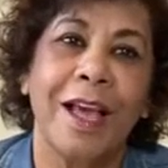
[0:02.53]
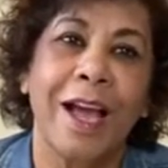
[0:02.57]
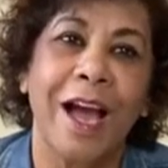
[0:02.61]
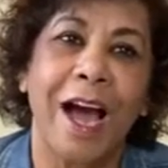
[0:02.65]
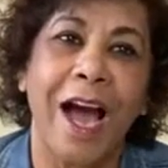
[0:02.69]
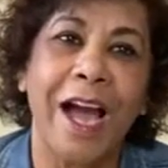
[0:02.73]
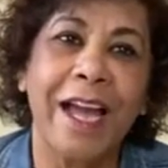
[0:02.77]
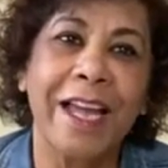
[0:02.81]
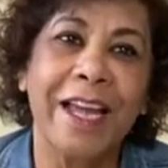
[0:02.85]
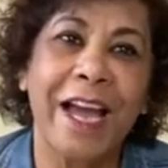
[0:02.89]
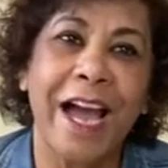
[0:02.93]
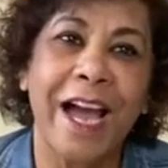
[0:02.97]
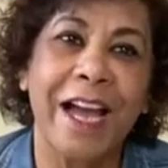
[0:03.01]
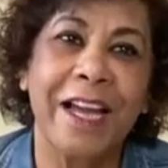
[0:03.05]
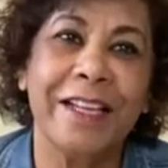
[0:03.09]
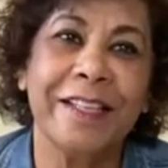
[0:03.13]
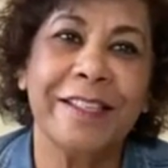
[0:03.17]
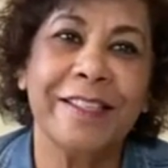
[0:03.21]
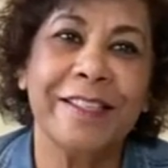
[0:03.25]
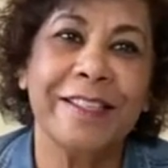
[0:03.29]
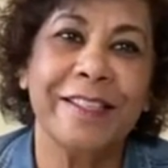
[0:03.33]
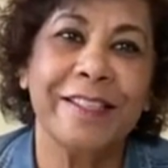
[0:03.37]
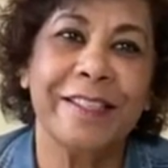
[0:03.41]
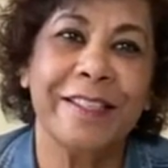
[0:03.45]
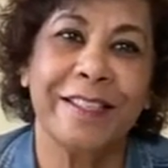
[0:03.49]
Hi
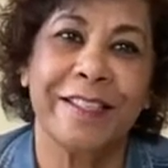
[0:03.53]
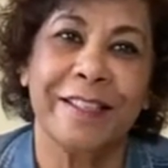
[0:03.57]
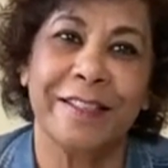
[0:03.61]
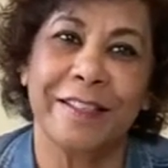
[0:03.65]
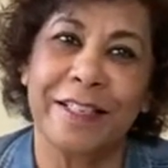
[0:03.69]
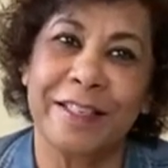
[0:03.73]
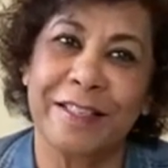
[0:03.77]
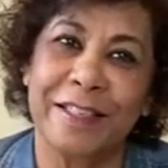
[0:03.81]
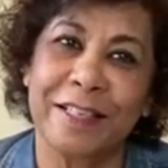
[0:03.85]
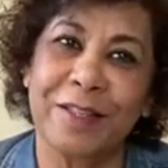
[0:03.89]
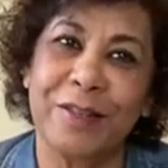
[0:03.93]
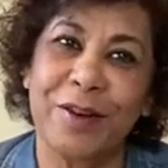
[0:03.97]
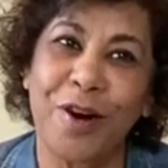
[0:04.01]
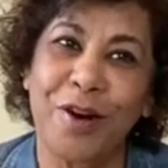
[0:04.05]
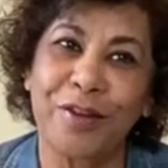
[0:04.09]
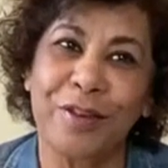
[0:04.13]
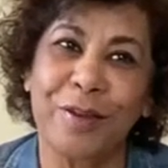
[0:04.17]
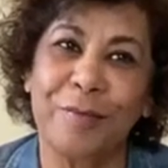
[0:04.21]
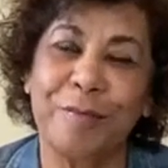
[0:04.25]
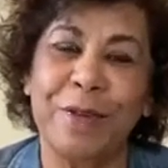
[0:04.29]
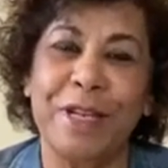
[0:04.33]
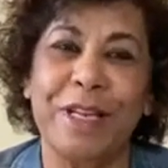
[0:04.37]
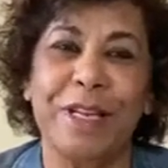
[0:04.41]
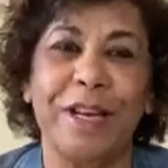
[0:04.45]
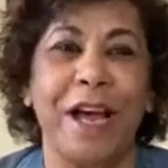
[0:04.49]
guys, this is Dr.
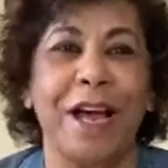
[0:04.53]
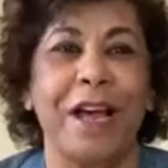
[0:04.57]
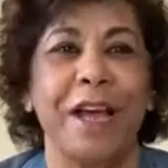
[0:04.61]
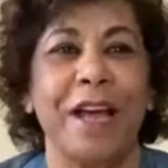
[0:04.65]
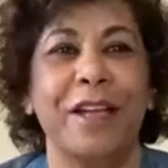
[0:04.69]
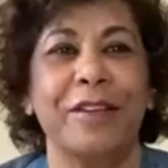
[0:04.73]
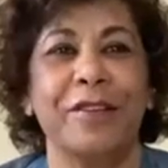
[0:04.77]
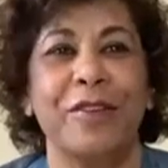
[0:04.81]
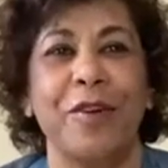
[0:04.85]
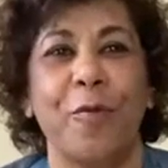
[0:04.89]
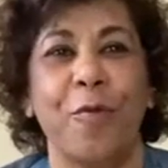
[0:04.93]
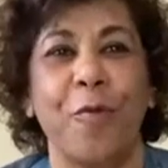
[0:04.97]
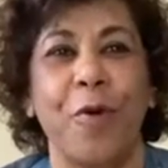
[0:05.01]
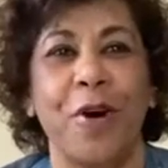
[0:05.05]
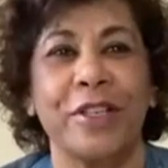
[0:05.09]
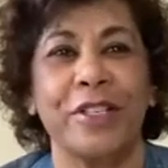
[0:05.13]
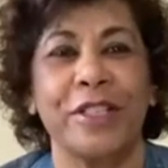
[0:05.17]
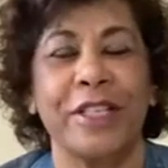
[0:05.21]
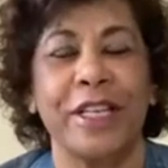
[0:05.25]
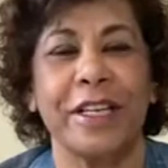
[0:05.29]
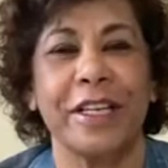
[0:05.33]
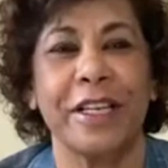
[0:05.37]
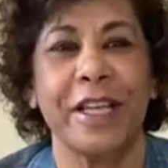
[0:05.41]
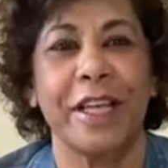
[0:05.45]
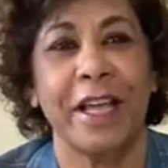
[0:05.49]
Meena and you're
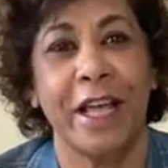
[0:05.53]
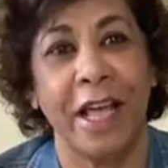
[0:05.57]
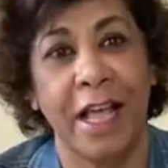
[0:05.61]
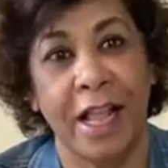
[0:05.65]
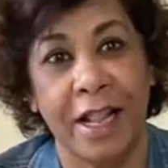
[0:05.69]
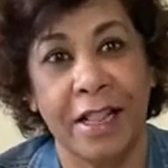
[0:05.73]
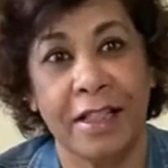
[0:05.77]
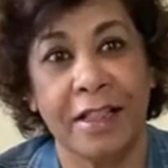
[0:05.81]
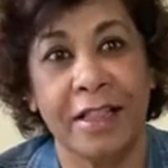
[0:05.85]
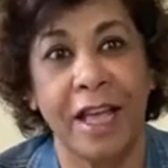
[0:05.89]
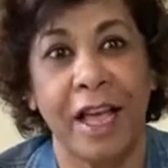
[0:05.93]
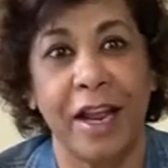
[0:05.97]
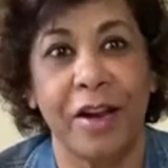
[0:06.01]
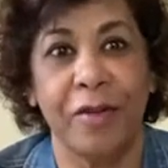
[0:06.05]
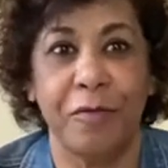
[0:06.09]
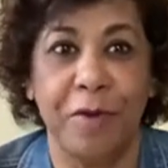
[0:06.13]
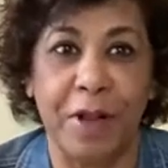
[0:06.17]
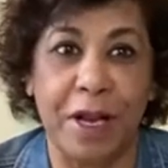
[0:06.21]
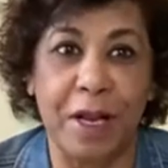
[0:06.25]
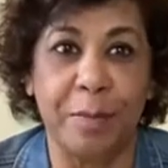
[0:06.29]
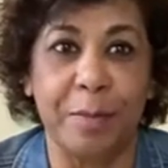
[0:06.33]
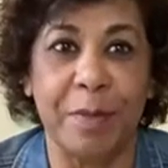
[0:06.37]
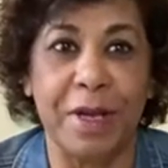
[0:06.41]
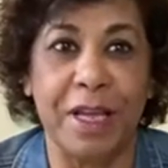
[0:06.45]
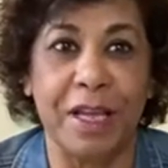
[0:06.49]
watching Health and
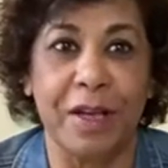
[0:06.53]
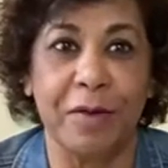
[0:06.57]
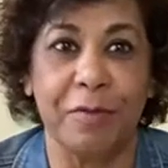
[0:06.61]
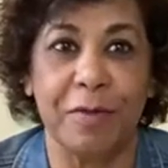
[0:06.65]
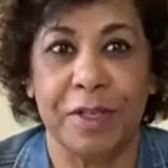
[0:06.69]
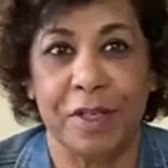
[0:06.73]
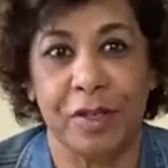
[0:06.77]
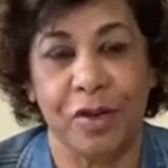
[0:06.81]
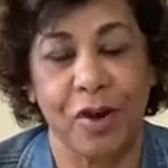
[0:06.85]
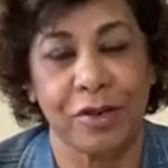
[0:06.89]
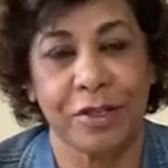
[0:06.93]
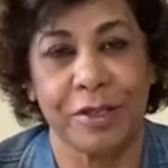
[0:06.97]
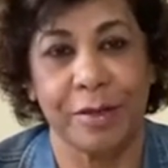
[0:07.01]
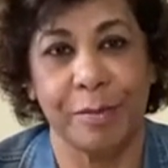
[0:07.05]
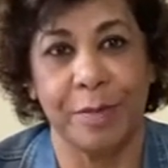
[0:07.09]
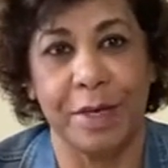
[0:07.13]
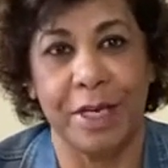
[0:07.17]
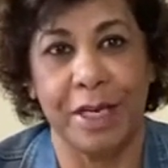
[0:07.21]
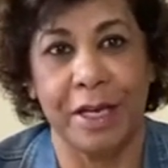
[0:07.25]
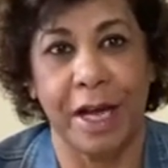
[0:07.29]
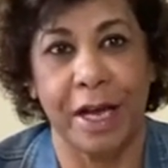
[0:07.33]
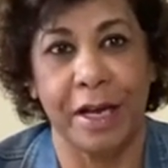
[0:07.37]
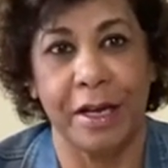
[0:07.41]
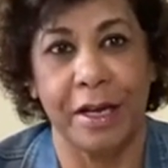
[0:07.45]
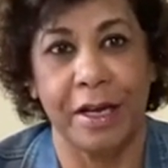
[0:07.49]
Wellbeing with Dr.
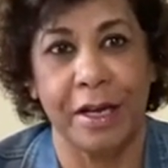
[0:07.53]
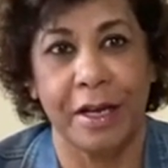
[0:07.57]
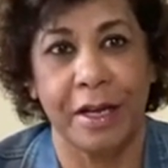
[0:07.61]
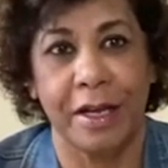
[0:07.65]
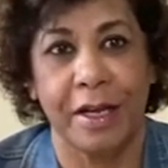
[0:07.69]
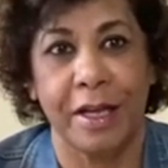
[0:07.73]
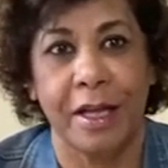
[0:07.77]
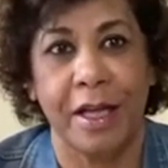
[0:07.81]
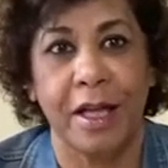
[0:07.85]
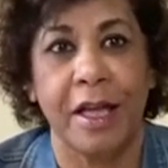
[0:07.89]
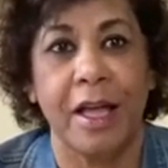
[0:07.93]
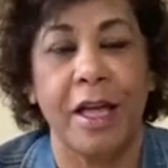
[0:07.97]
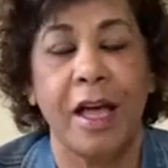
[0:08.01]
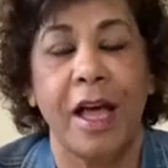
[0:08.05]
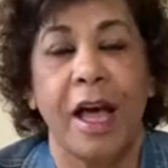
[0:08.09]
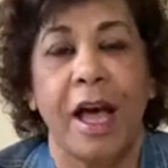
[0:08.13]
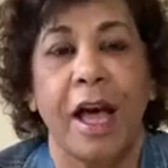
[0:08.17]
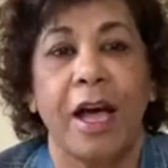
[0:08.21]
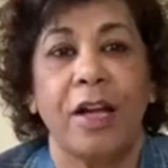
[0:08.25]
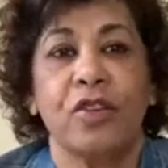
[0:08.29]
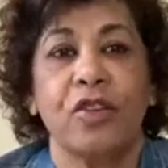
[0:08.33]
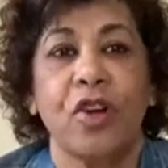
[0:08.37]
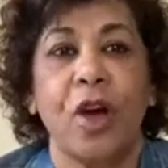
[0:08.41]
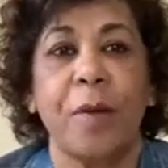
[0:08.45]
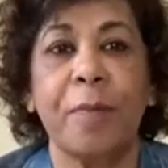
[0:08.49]
Meena.
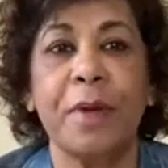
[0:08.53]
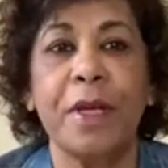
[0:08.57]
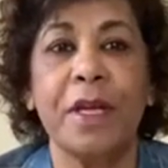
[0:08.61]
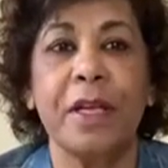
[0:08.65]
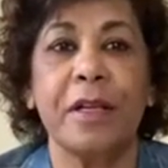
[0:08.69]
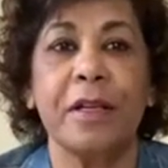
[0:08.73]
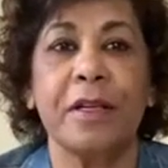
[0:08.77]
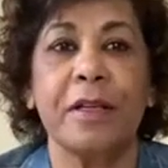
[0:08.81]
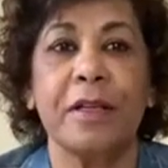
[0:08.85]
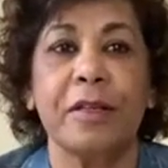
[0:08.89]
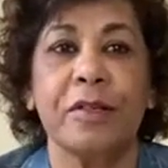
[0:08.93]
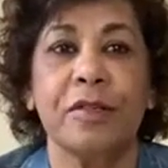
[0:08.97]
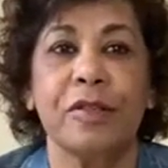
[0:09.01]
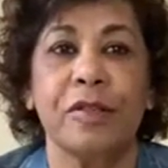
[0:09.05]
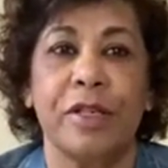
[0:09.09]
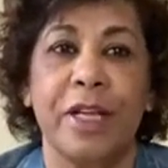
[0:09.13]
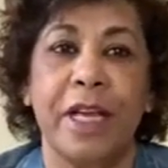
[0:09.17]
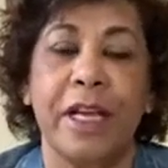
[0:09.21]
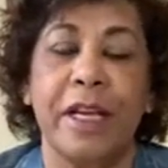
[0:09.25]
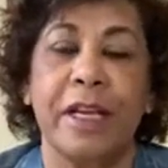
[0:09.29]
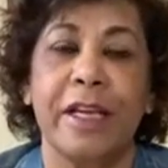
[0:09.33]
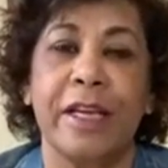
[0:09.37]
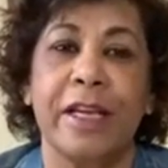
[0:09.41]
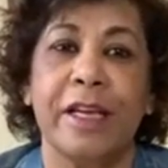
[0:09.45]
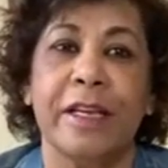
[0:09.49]
Our topic today
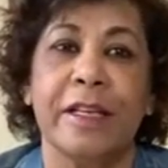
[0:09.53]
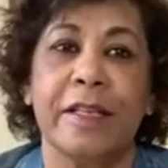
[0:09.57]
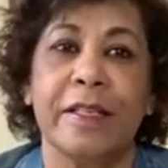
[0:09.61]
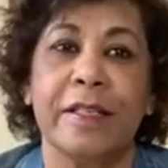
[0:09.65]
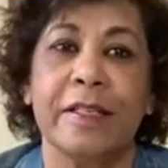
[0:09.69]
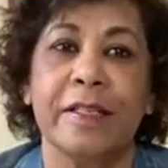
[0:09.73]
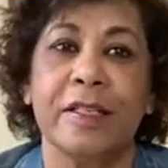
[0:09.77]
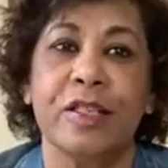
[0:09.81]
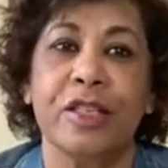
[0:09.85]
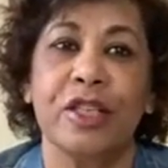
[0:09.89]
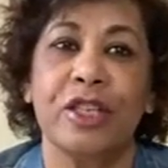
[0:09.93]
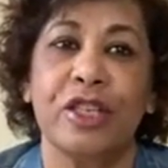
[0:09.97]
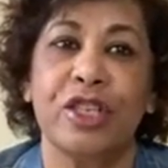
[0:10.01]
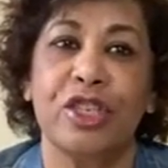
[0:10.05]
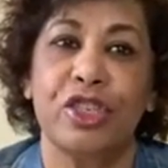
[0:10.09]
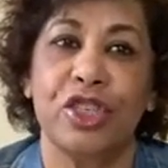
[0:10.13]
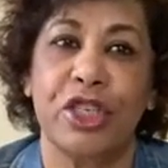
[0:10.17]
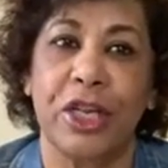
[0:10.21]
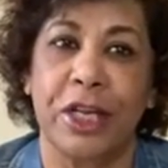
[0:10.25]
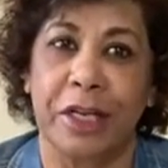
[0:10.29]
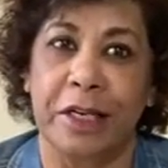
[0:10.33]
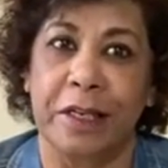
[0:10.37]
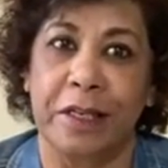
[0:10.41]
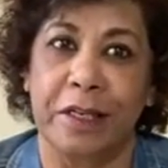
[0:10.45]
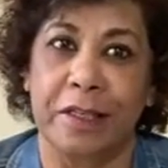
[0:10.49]
is
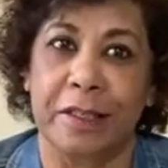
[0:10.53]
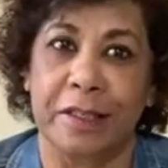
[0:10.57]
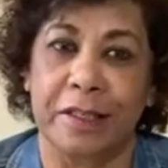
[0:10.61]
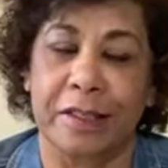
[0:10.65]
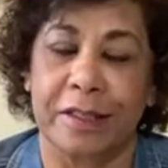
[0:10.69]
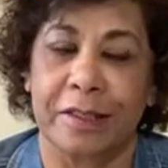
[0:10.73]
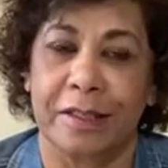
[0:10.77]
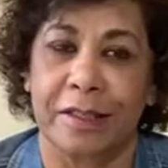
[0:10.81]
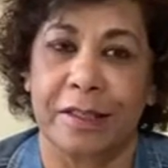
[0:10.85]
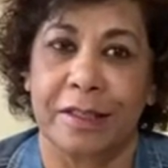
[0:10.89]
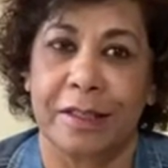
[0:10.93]
shingles.